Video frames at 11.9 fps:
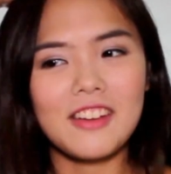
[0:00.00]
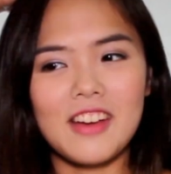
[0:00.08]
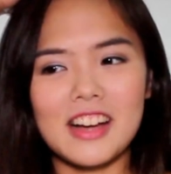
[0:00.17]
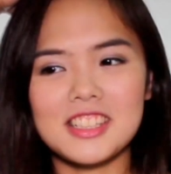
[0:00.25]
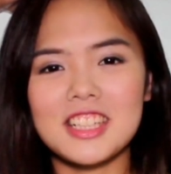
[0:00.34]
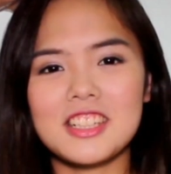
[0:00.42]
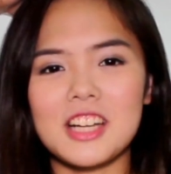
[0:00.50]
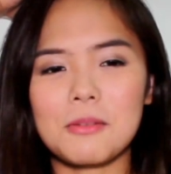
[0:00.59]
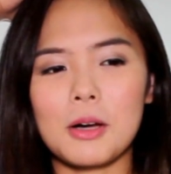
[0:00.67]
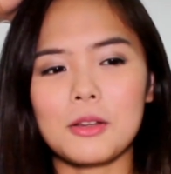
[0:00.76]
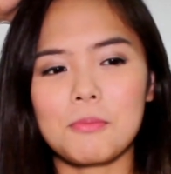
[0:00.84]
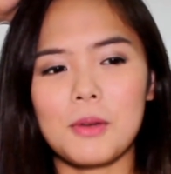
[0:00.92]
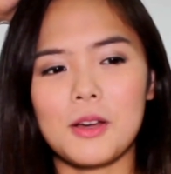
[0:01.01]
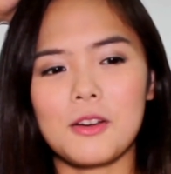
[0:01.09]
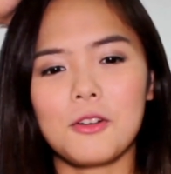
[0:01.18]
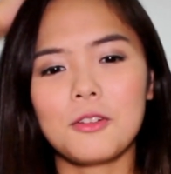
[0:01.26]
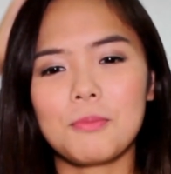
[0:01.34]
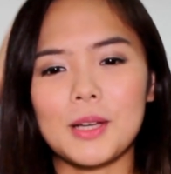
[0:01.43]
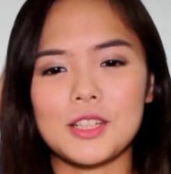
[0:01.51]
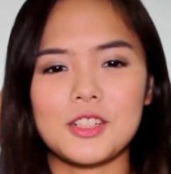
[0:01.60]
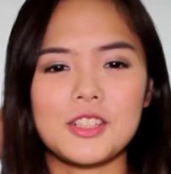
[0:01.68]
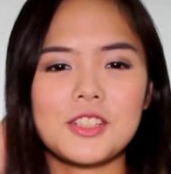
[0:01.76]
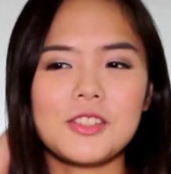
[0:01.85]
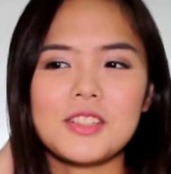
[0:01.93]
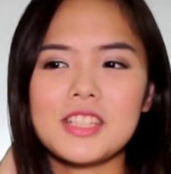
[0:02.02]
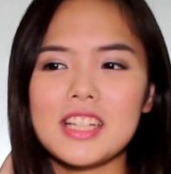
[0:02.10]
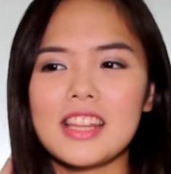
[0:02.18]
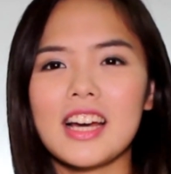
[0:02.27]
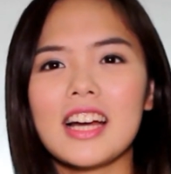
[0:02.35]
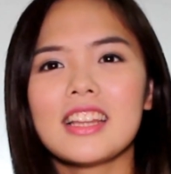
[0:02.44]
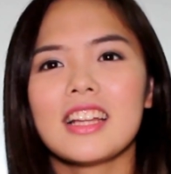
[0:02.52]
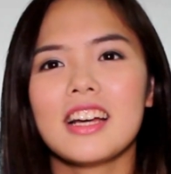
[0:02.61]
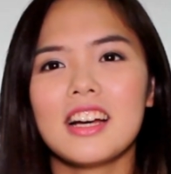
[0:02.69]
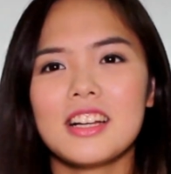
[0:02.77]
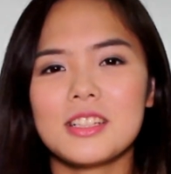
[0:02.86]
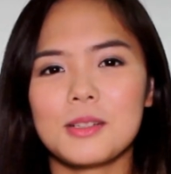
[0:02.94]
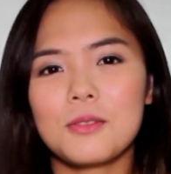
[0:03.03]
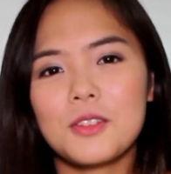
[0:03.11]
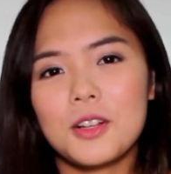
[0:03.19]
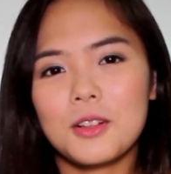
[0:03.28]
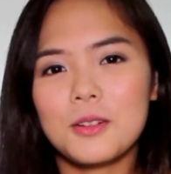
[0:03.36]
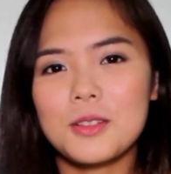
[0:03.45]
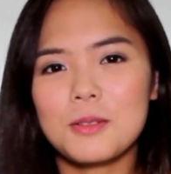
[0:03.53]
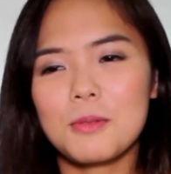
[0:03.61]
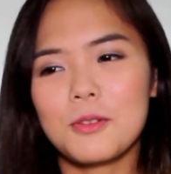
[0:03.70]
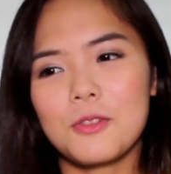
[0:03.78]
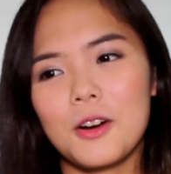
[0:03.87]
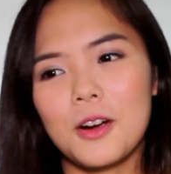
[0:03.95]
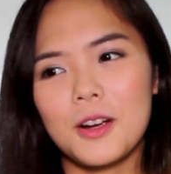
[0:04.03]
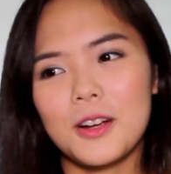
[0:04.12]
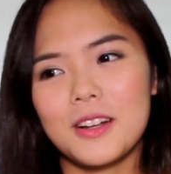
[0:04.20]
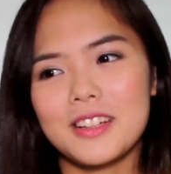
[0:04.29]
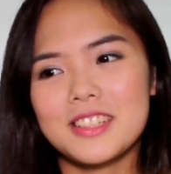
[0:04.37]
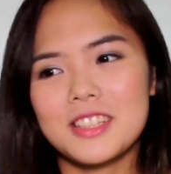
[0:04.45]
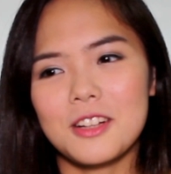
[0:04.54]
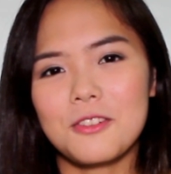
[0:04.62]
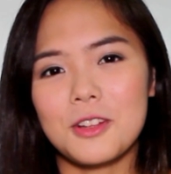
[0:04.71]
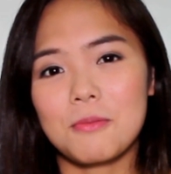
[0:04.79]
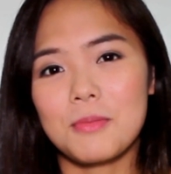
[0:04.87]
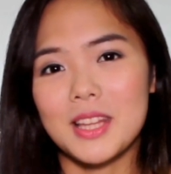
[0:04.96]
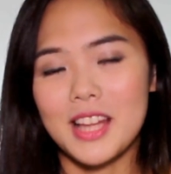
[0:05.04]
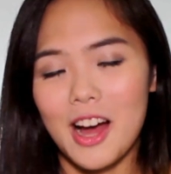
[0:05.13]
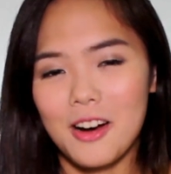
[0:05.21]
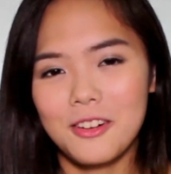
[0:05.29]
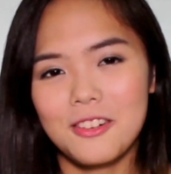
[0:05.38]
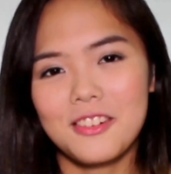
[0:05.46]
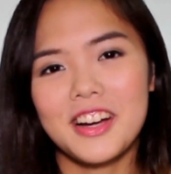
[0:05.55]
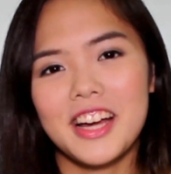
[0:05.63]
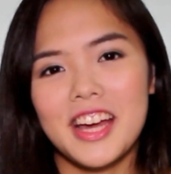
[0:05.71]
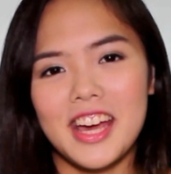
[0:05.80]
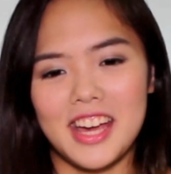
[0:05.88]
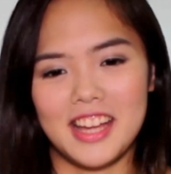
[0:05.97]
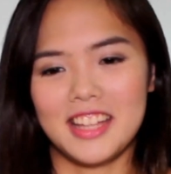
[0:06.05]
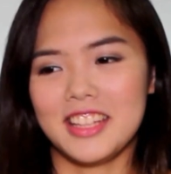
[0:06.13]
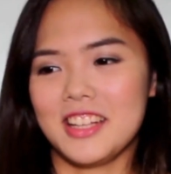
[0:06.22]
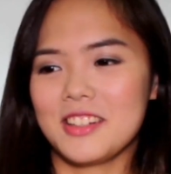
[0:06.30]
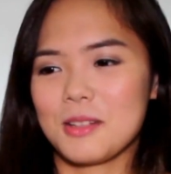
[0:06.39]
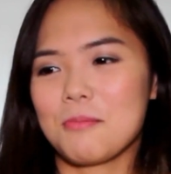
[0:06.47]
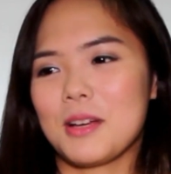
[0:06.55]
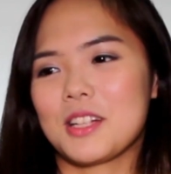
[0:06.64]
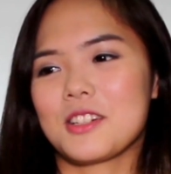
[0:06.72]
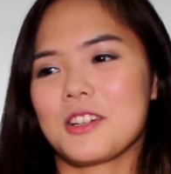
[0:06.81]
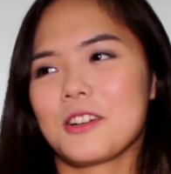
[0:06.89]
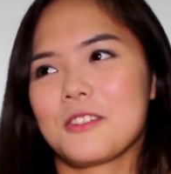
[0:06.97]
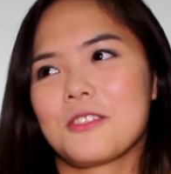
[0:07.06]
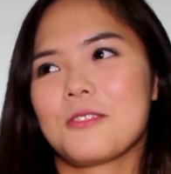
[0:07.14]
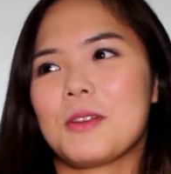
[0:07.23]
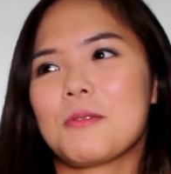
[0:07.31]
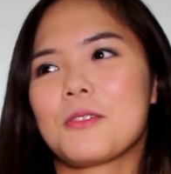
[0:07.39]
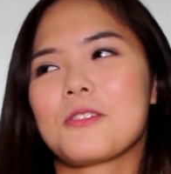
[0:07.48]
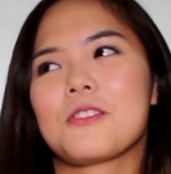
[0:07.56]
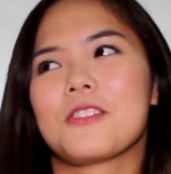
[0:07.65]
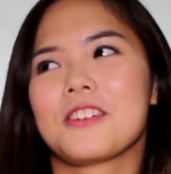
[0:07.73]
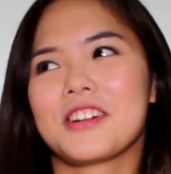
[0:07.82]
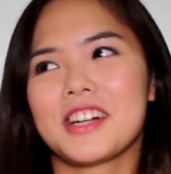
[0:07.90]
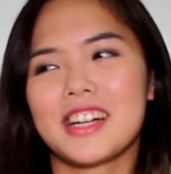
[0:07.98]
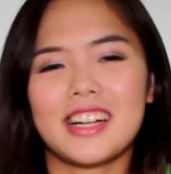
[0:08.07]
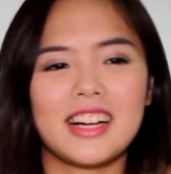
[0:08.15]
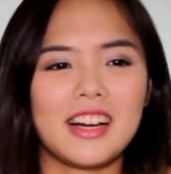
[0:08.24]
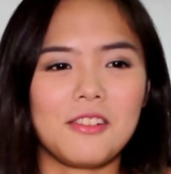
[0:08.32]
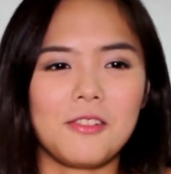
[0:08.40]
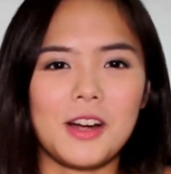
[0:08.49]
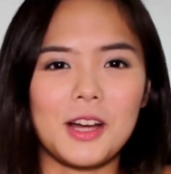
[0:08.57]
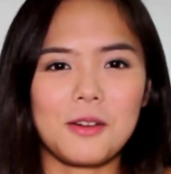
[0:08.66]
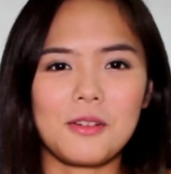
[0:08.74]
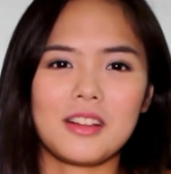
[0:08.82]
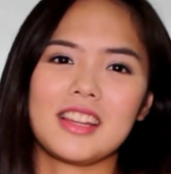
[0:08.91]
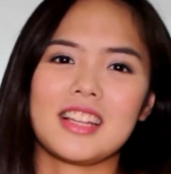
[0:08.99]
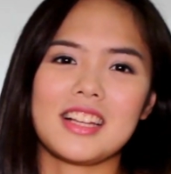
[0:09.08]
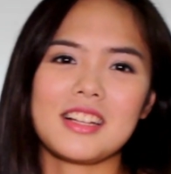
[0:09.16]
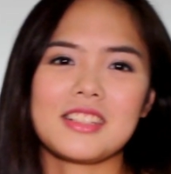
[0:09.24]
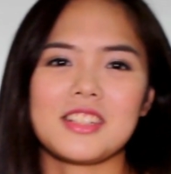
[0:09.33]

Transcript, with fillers: If you actually check out my old pictures, you'd see that some of the clothes before still fit me now. And here's a picture of me before wearing a